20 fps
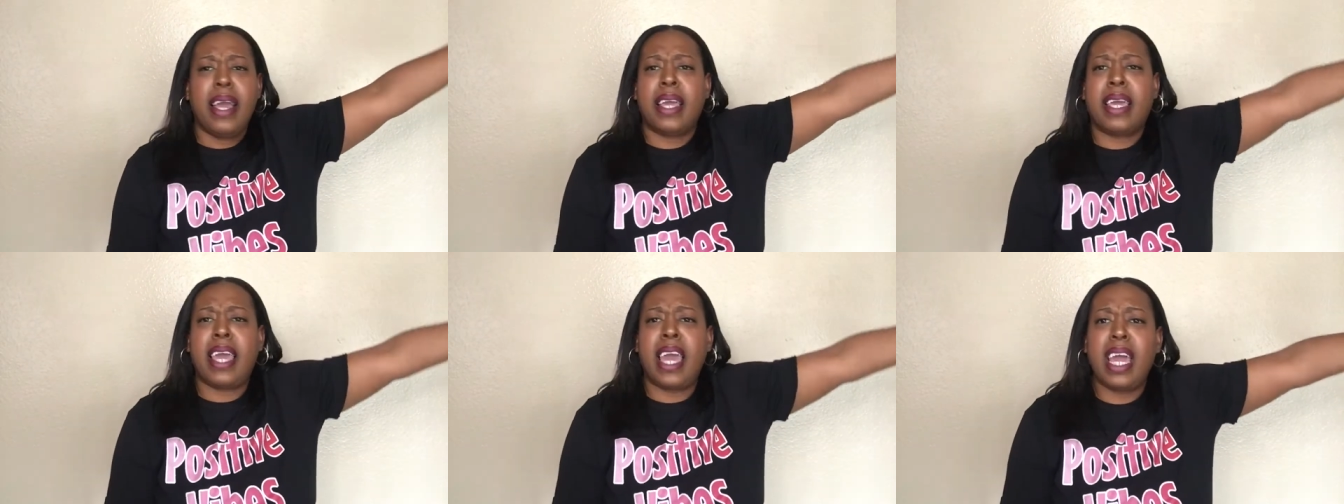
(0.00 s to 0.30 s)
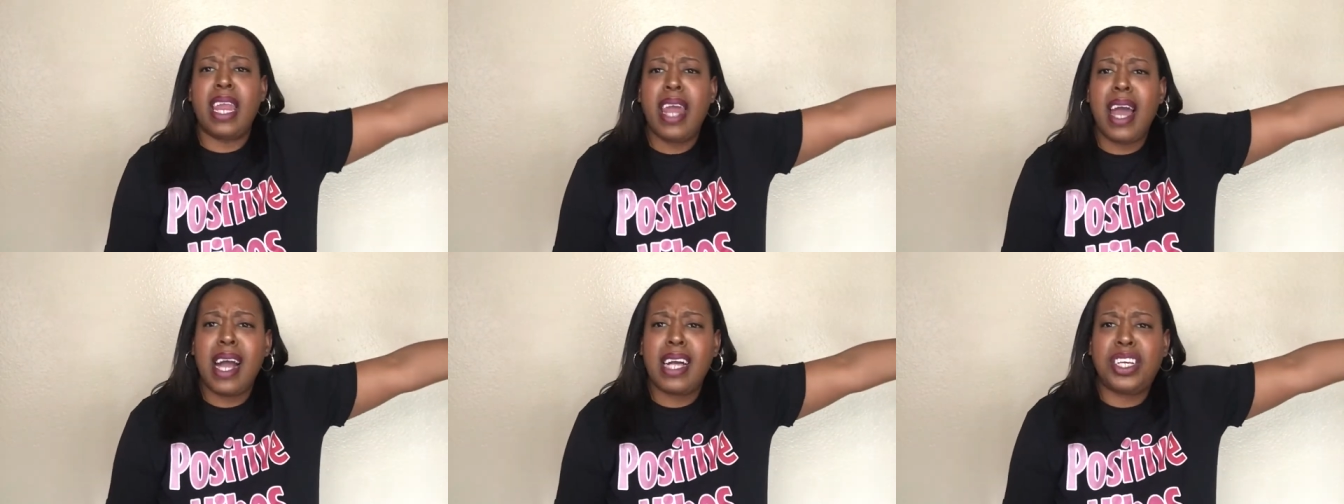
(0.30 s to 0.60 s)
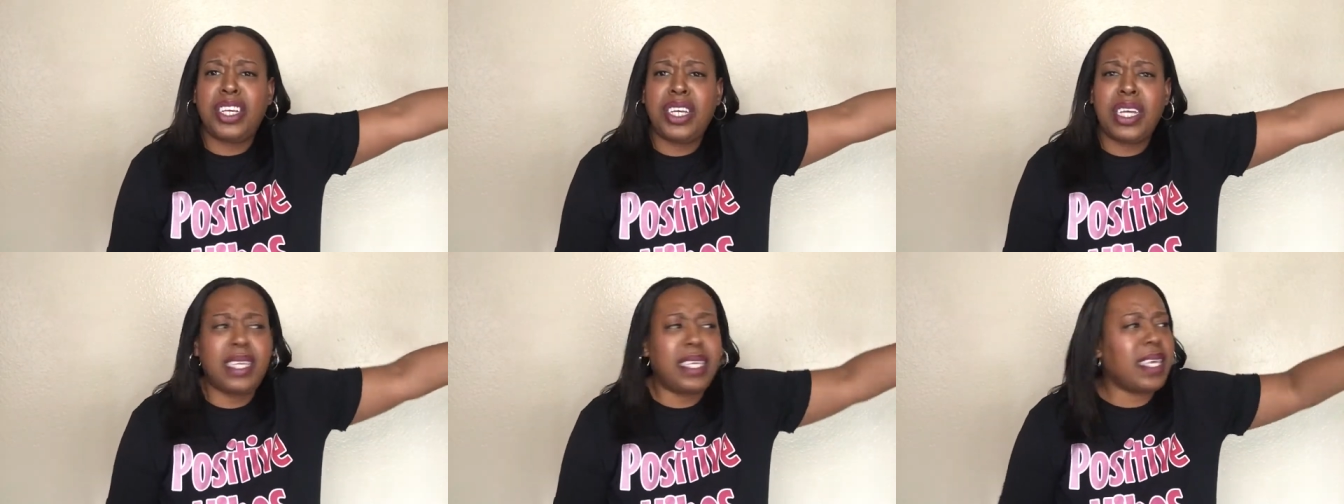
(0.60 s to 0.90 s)
getting her
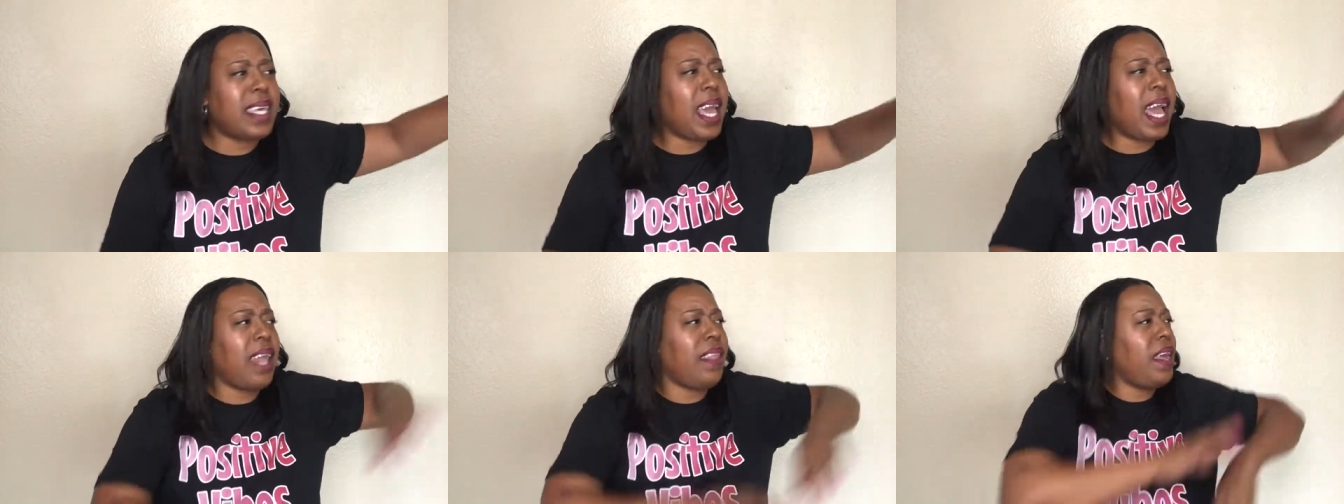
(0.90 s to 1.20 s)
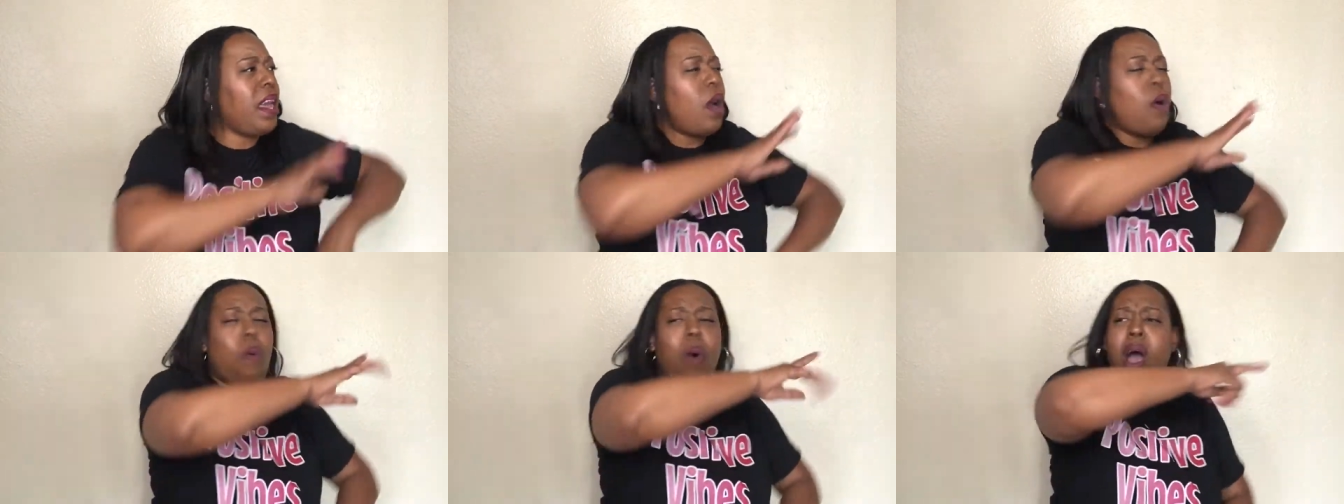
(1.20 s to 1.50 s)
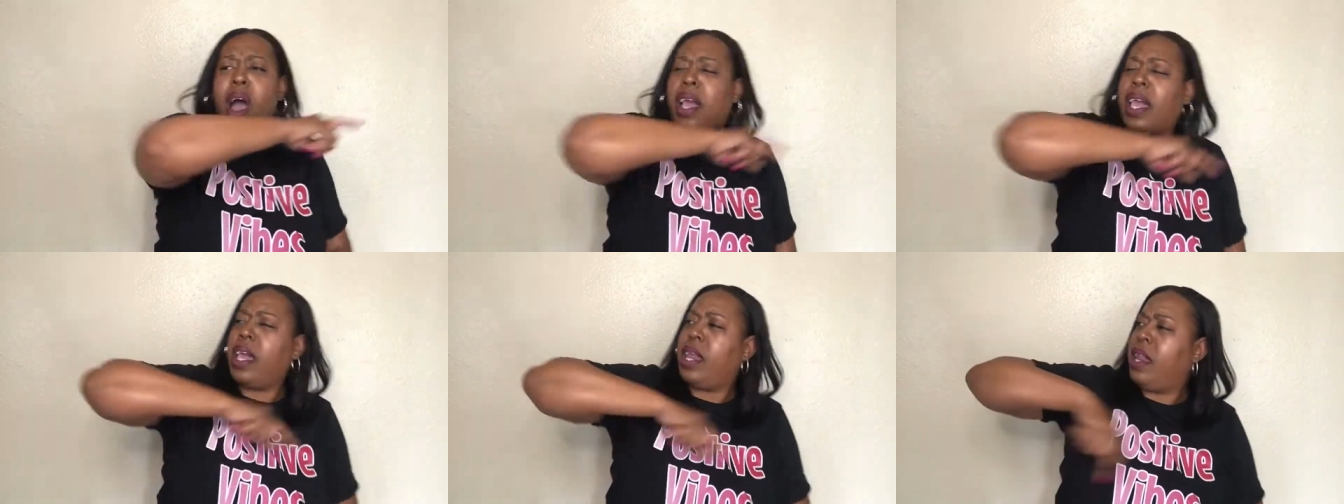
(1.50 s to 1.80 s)
shit together, and
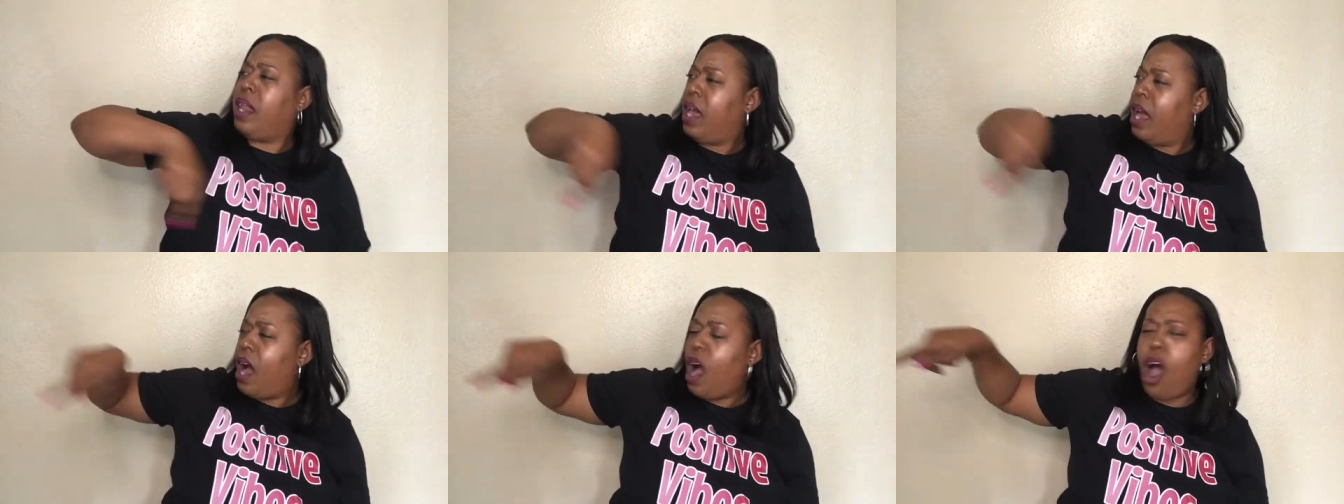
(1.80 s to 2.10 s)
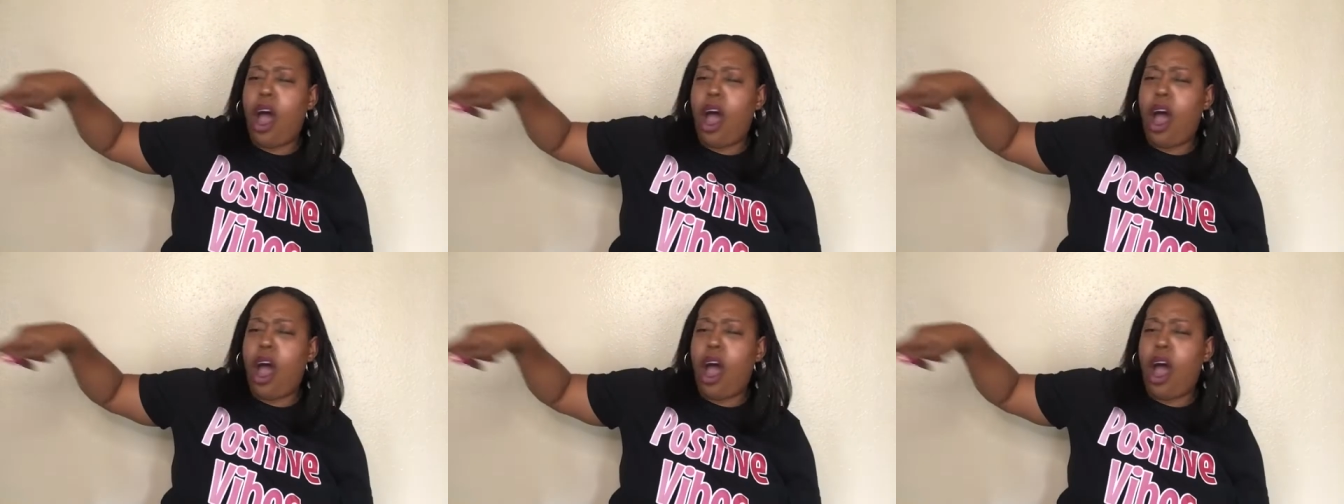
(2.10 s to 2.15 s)
walking